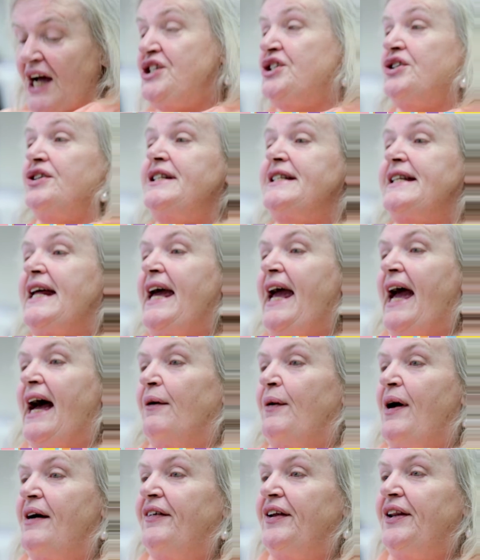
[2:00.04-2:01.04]
should say,
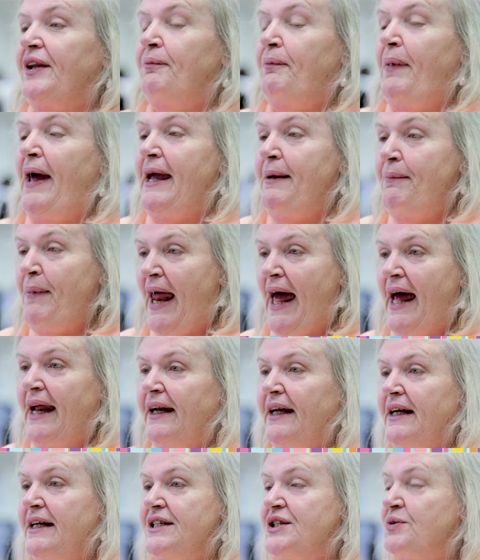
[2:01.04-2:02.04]
however, that
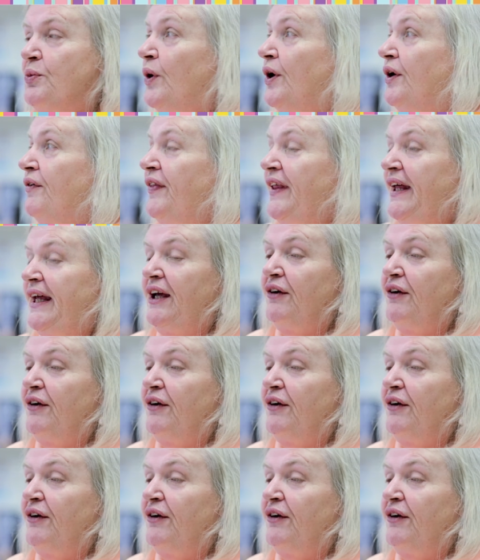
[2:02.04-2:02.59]
Payplan is one of the